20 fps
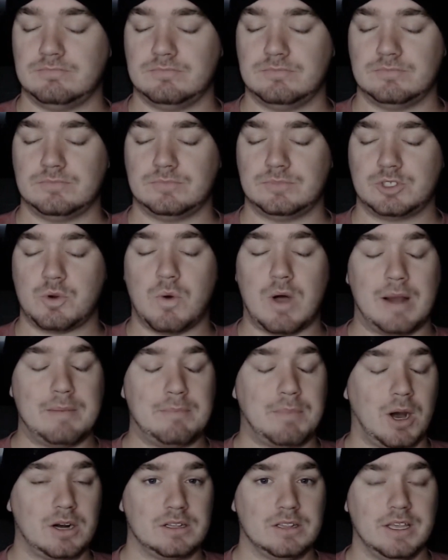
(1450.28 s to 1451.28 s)
Shaquan
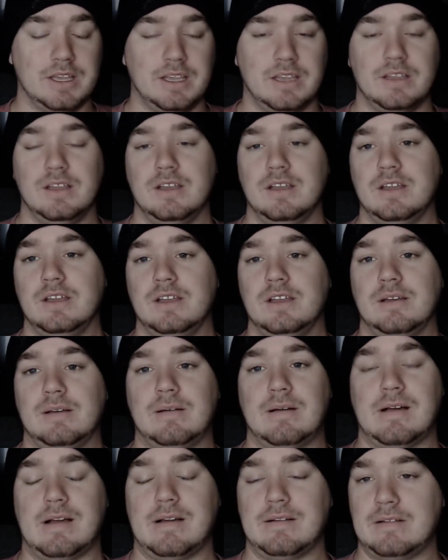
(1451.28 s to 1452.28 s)
Barkley.
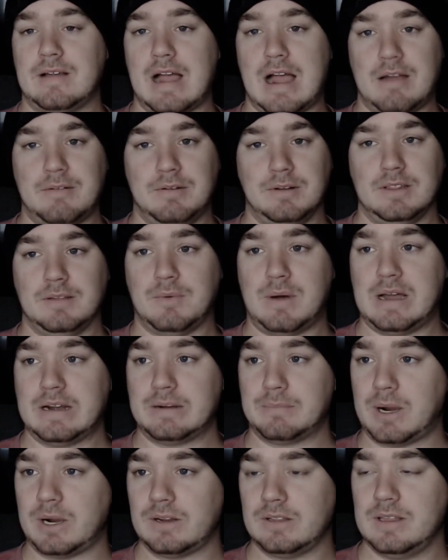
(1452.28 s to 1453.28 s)
I really
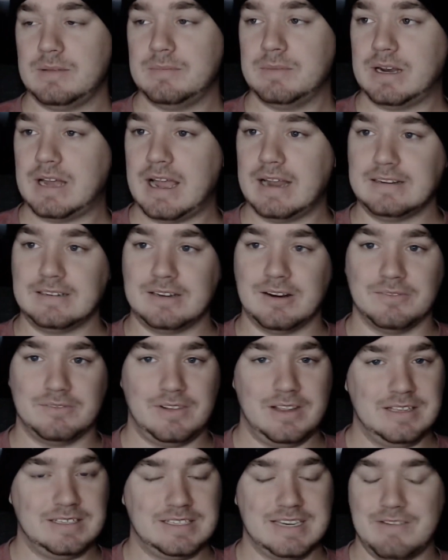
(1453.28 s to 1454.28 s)
want Barkley, but I
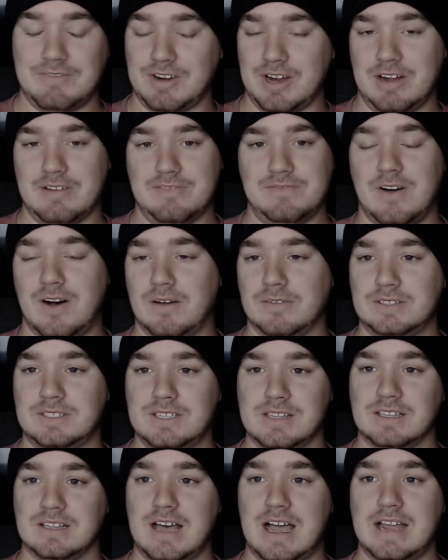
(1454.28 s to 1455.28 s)
don't. He's never going to fall
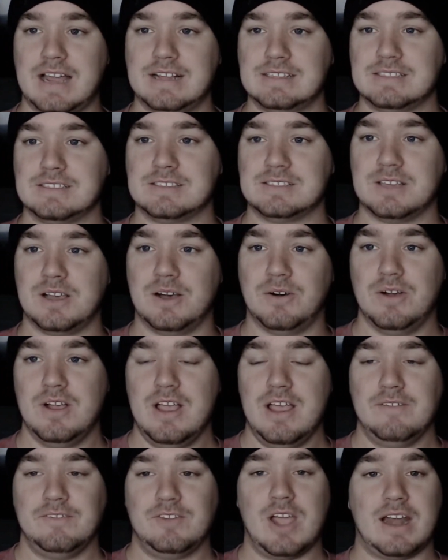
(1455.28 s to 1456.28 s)
to the Lions. So
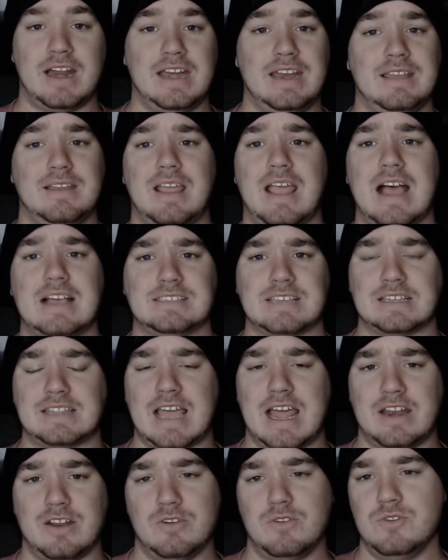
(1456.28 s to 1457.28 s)
if you got any guys like
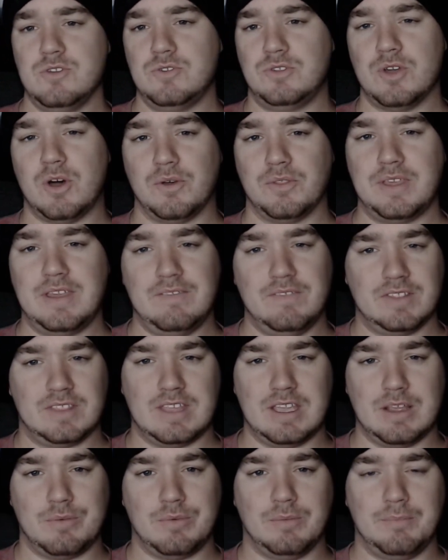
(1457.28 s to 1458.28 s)
that who you don't even
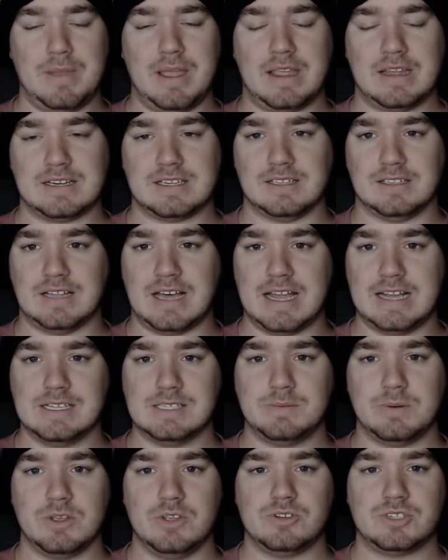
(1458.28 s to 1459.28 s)
think will make it to the
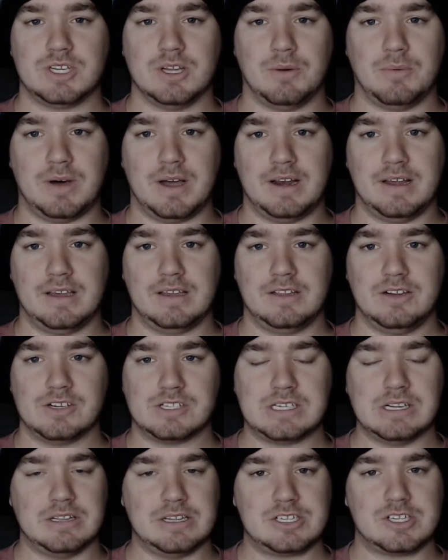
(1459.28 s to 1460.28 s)
Lions, but you're
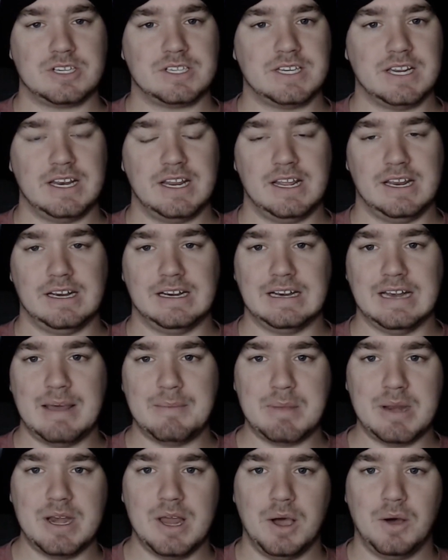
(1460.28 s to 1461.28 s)
still interested in,
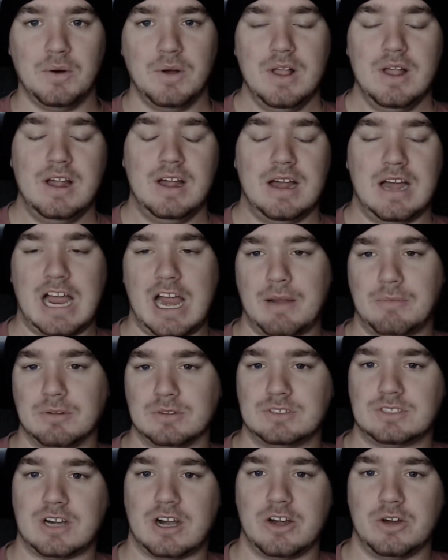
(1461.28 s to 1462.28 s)
let me know. I
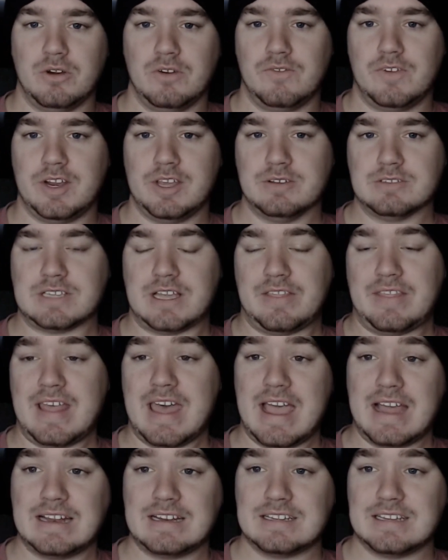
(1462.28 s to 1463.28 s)
will start doing videos on
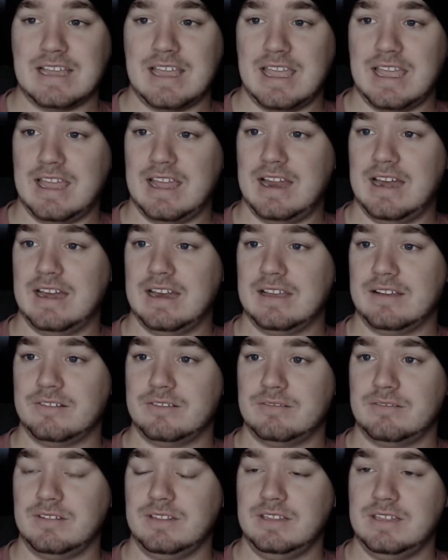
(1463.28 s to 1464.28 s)
that. And
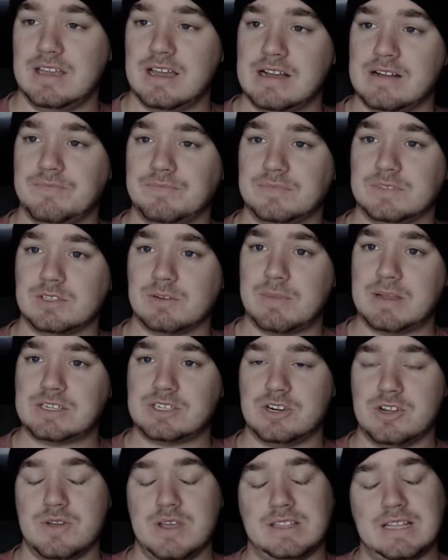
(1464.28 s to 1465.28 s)
yeah, so make
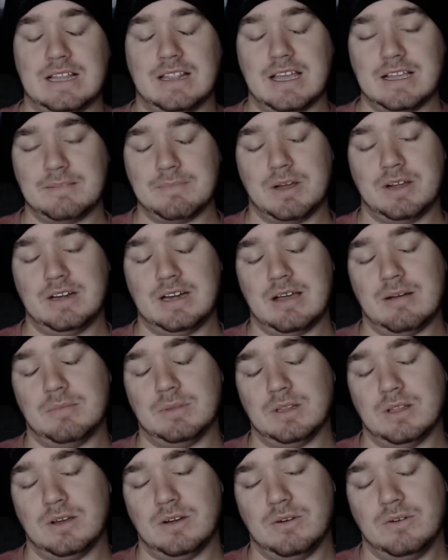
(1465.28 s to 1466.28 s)
sure you hit that like button down
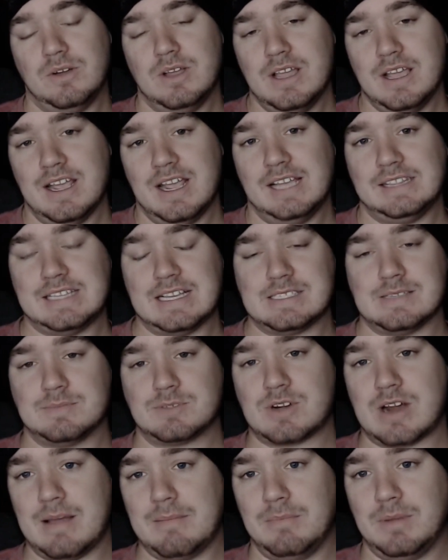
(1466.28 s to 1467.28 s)
below, hit that
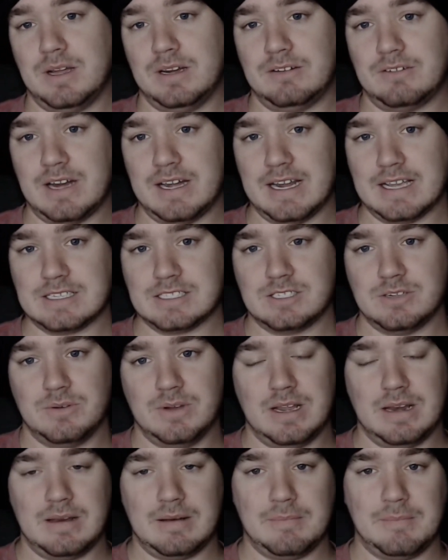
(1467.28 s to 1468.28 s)
subscribe button right next to
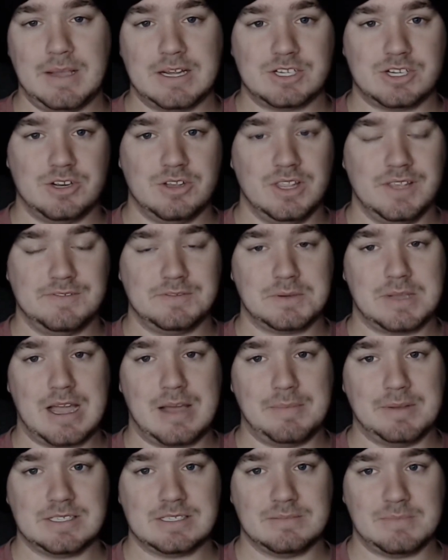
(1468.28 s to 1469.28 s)
it. Make sure you leave some
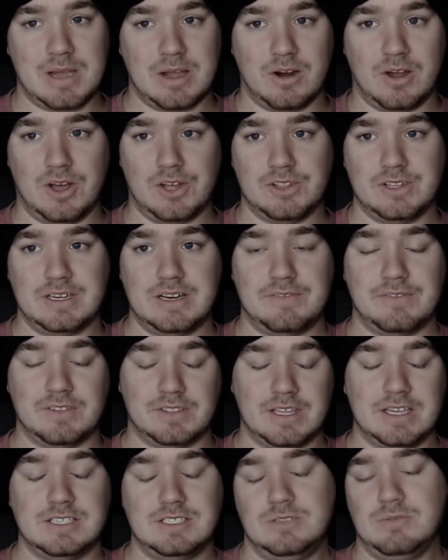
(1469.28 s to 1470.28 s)
comments about all the
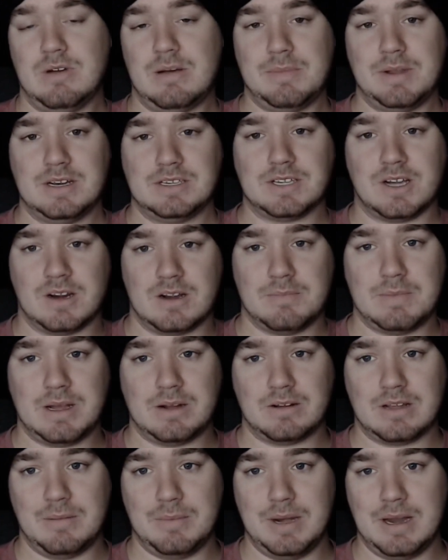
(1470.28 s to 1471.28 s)
different things you want me to talk
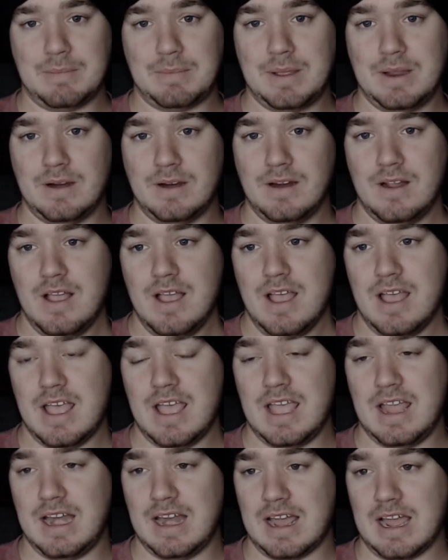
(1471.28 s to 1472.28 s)
about coming up here,
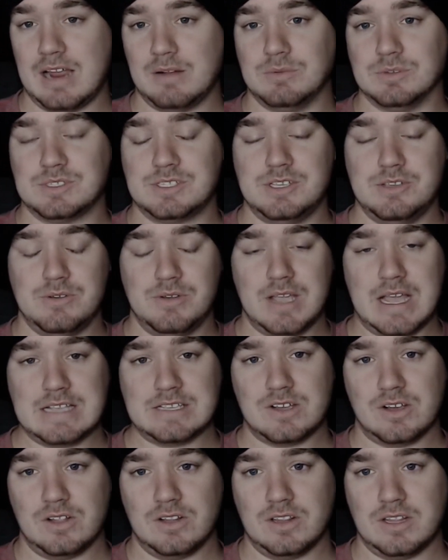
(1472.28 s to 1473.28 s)
and I will see you
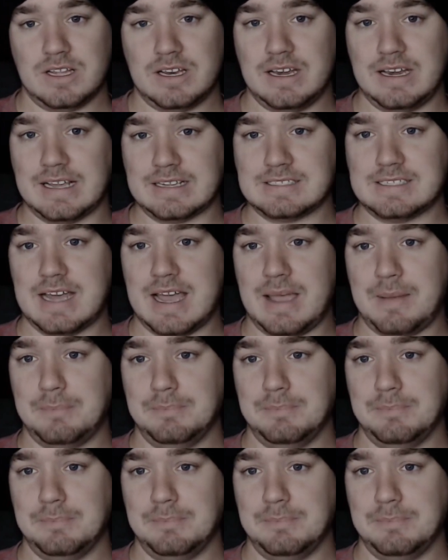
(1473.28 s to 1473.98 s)
guys all next time.